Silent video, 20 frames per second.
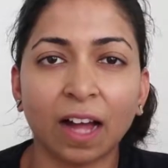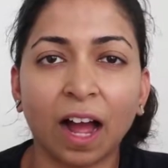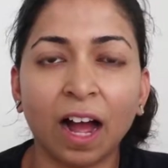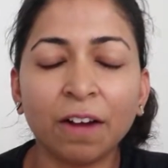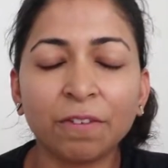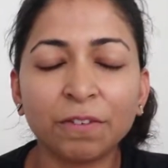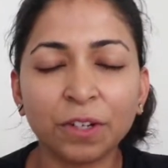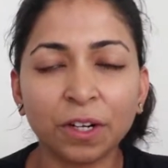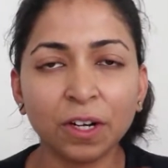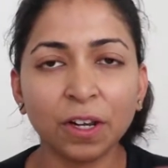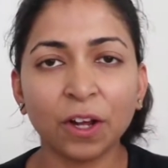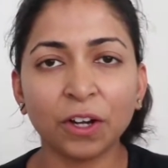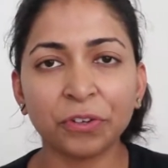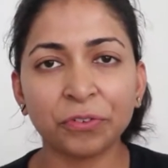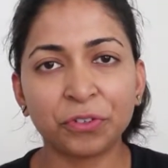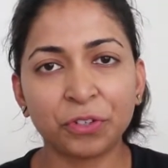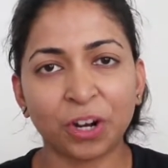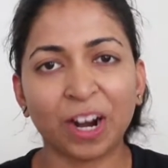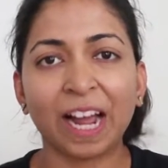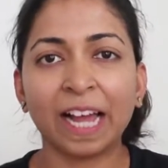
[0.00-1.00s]
After a lot
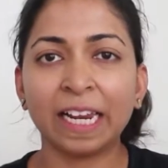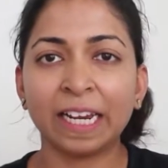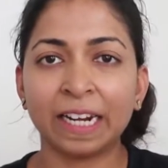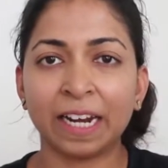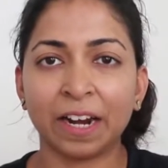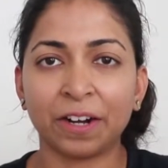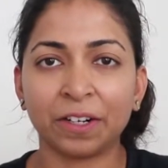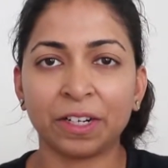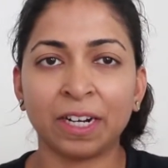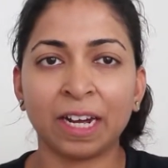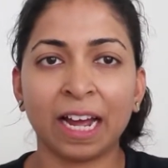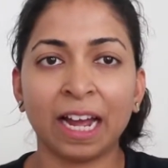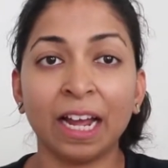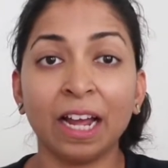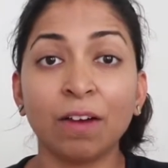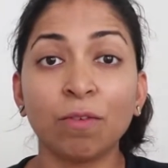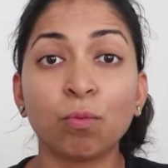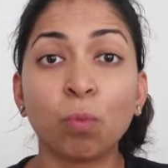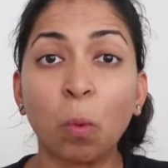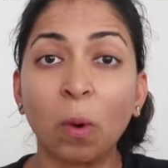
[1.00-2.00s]
of trial and error, I
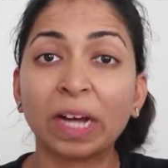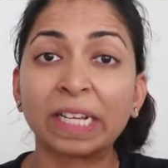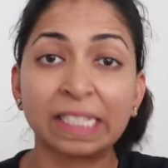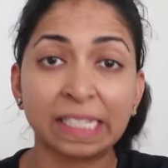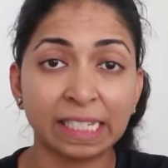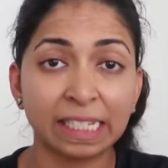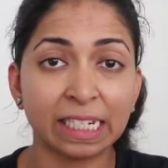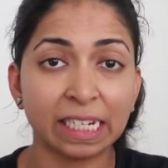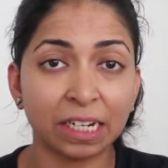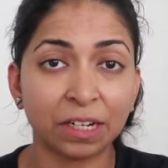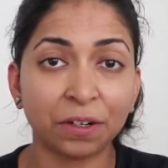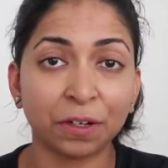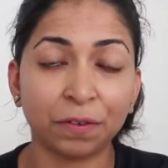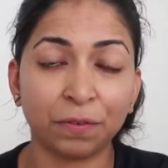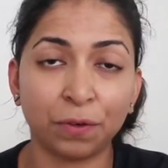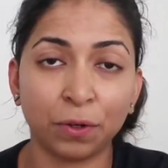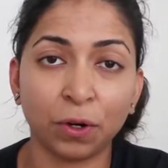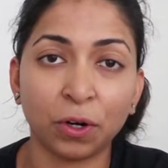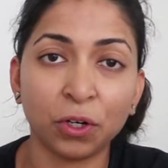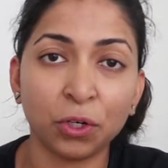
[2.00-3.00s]
have one
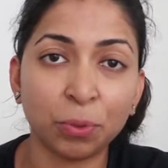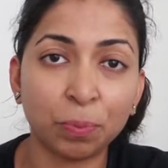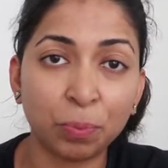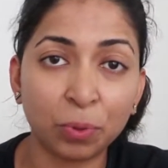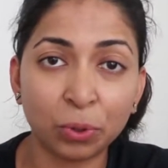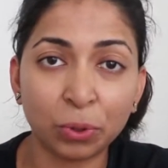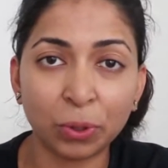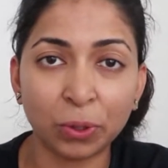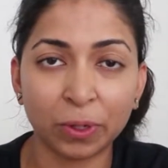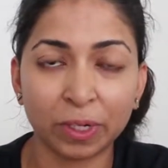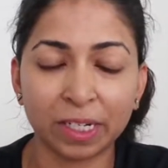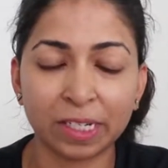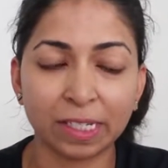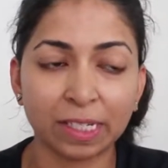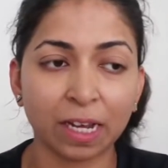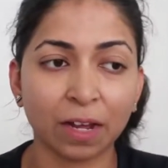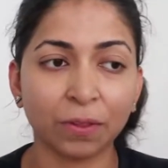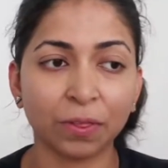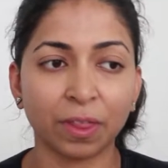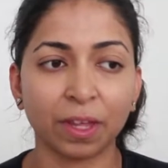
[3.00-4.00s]
secret for all you pool owners
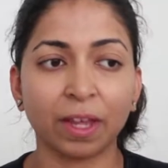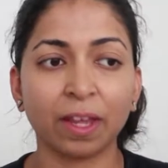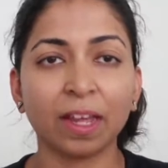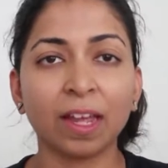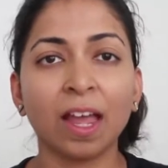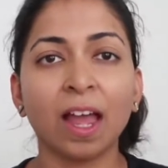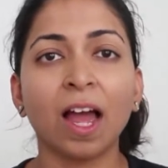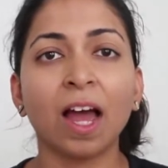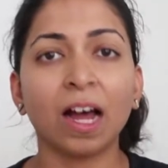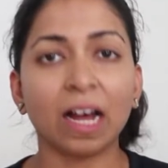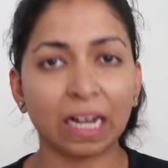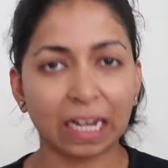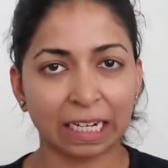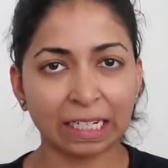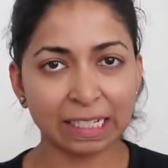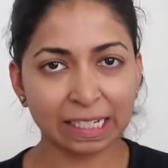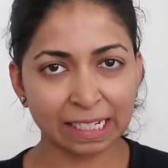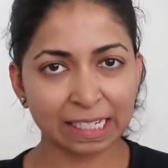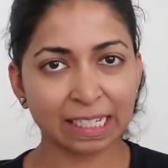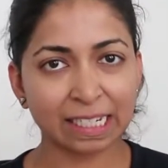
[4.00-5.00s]
out there
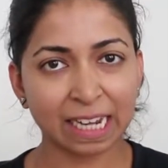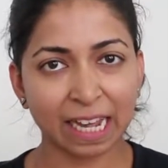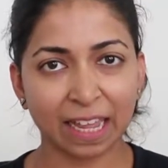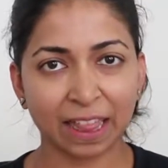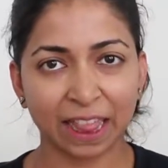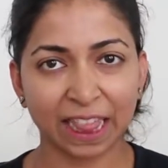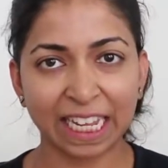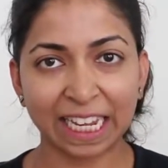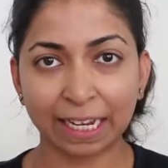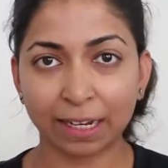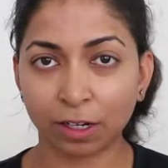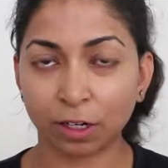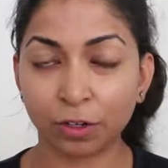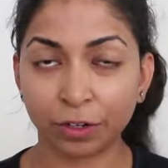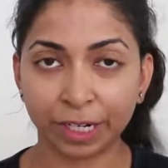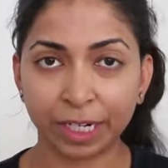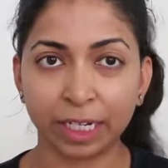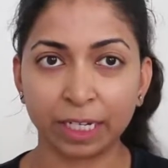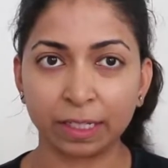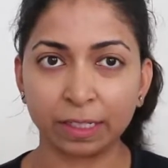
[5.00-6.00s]
understand the
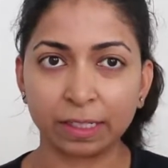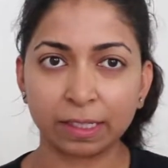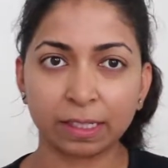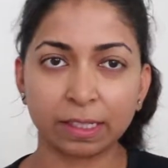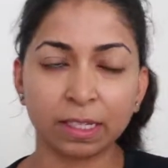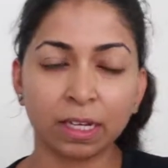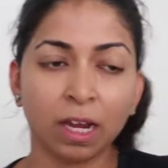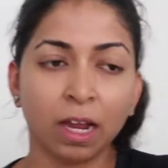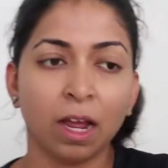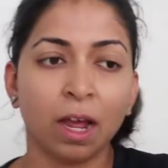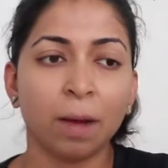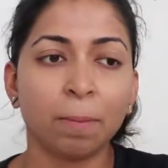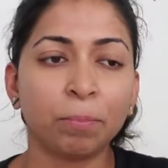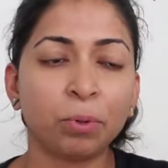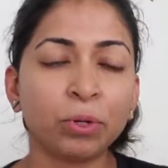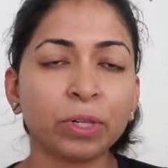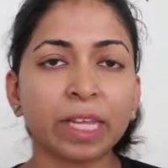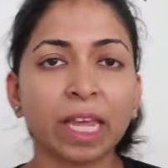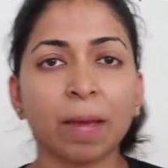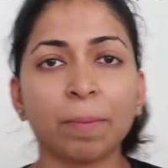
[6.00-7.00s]
ingredients.
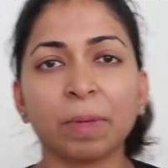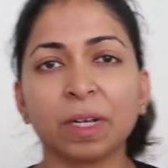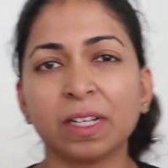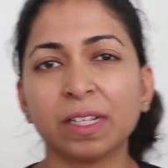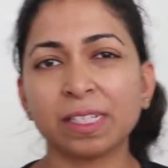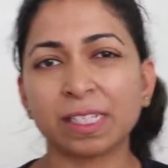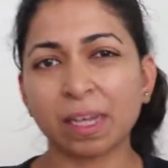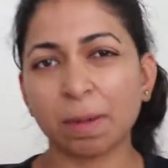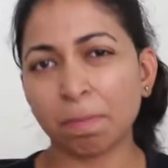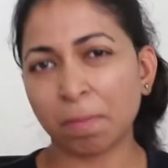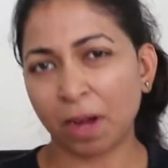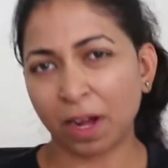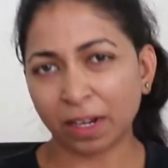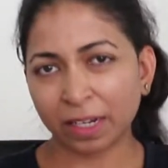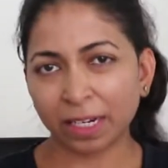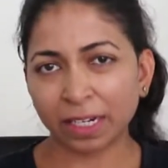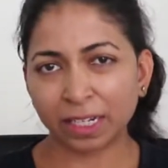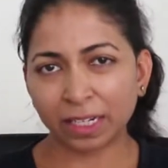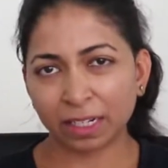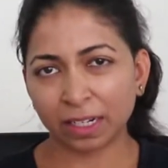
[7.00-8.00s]
Pool chemicals are
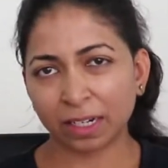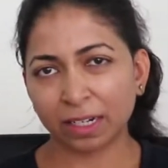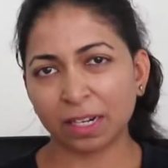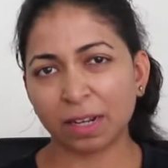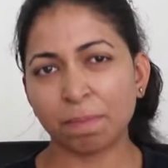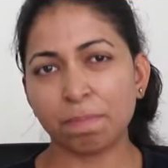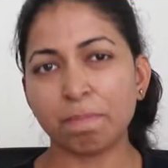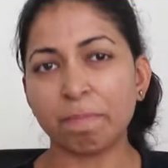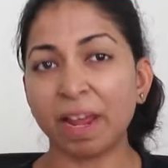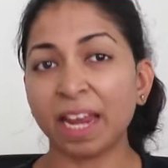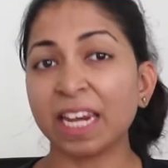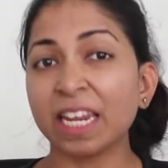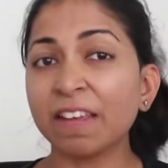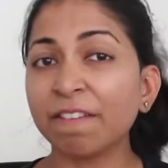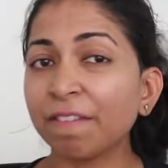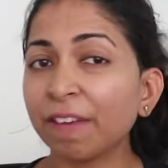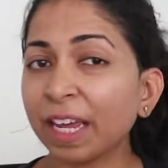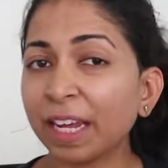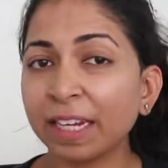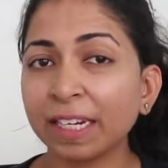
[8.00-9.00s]
marketed under many
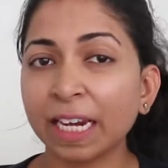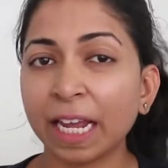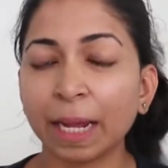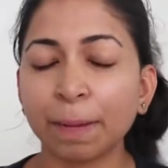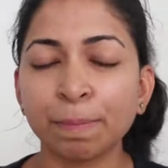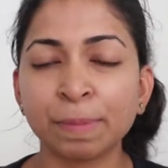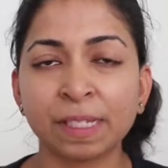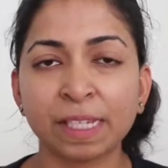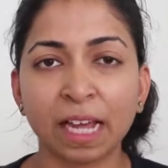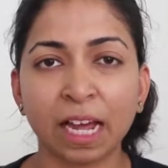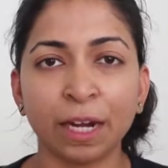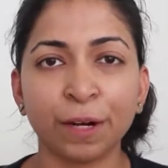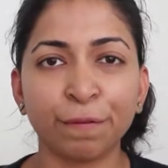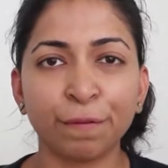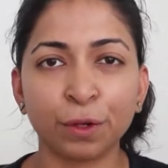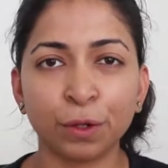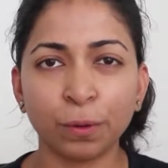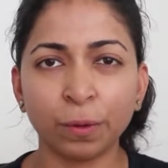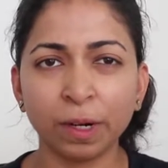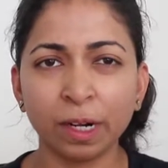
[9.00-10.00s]
vague names, and
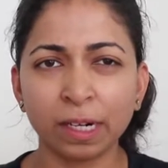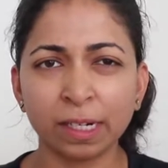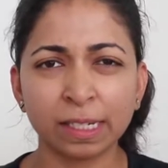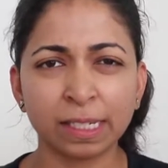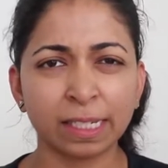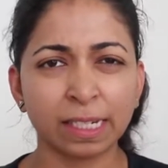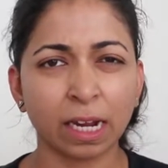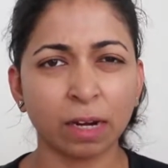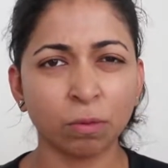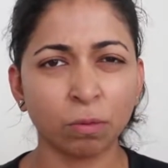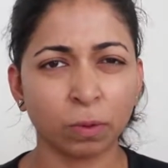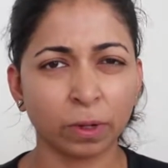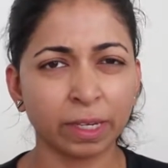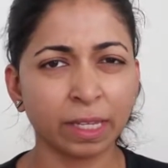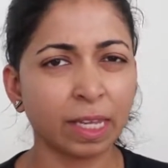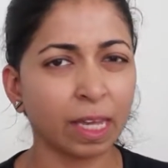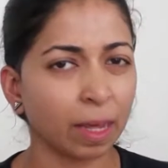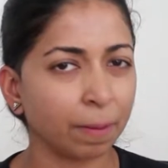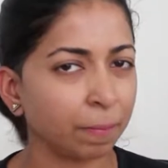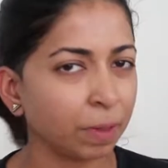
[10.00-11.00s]
if you don't understand
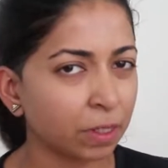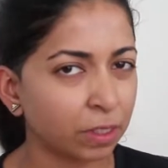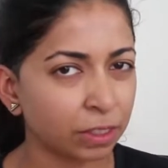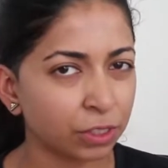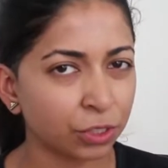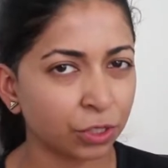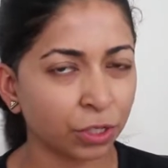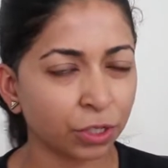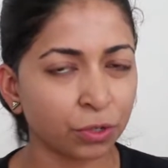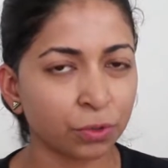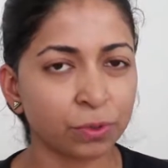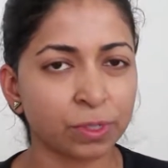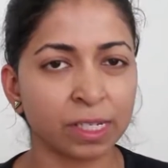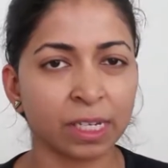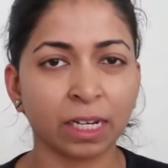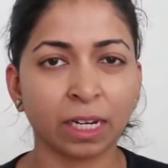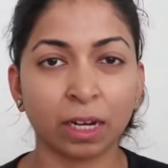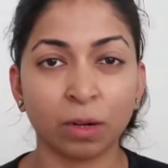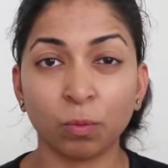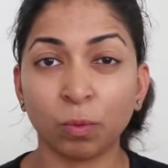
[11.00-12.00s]
what chemicals you're
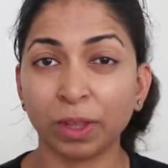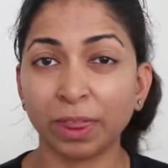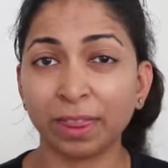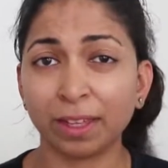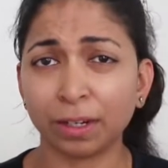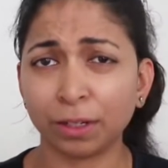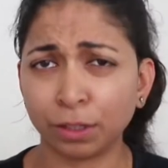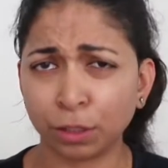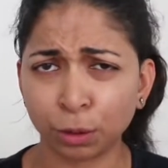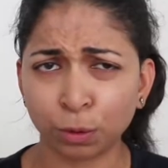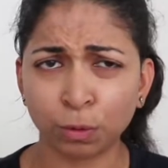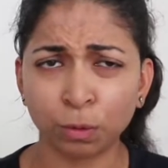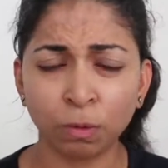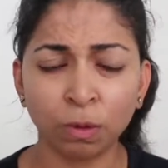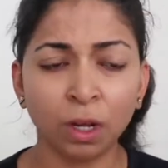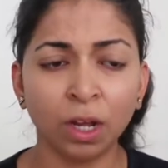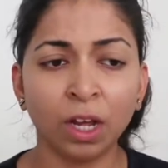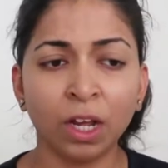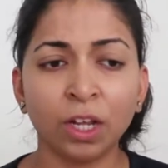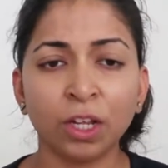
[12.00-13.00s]
using and what they do,
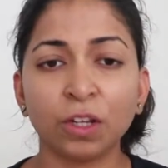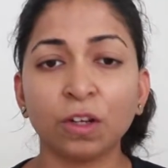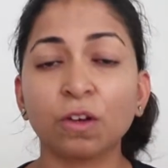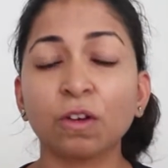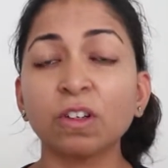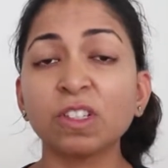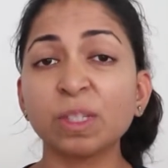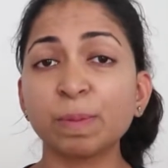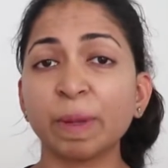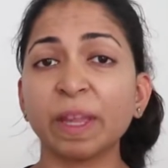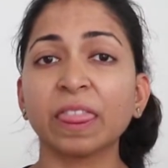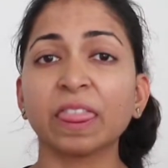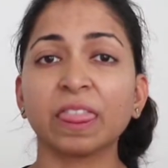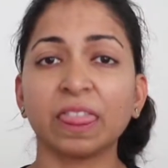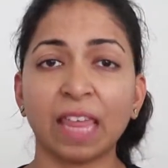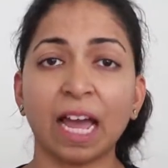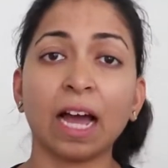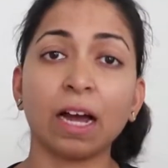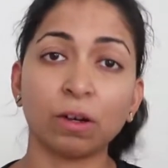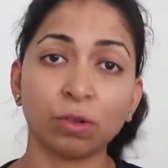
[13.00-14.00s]
you're going to
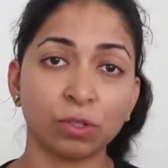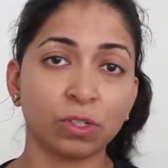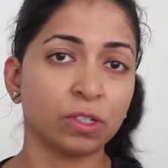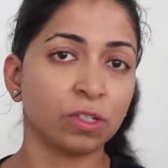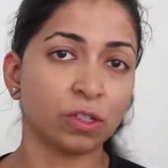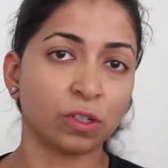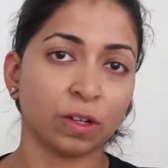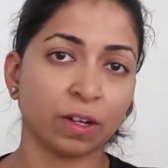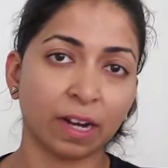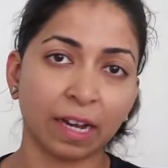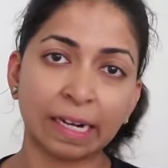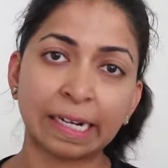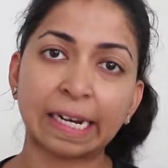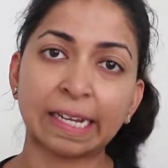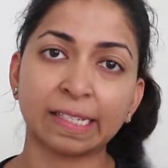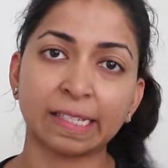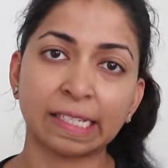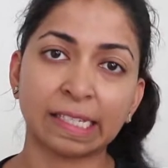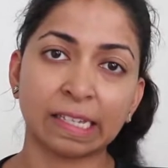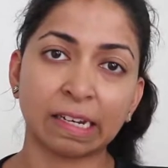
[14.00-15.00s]
spend thousands on
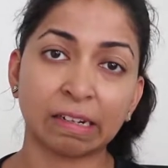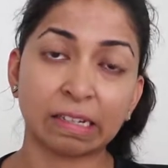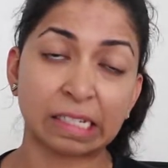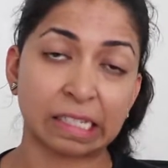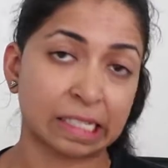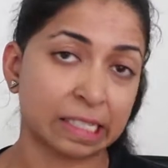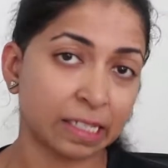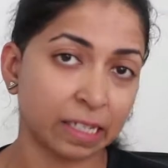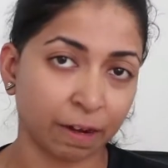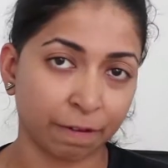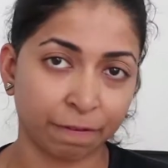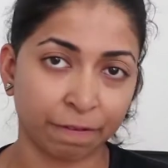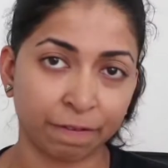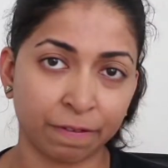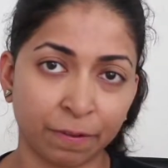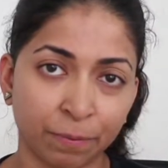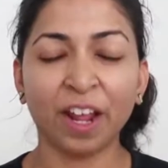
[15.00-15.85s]
unnecessary stuff.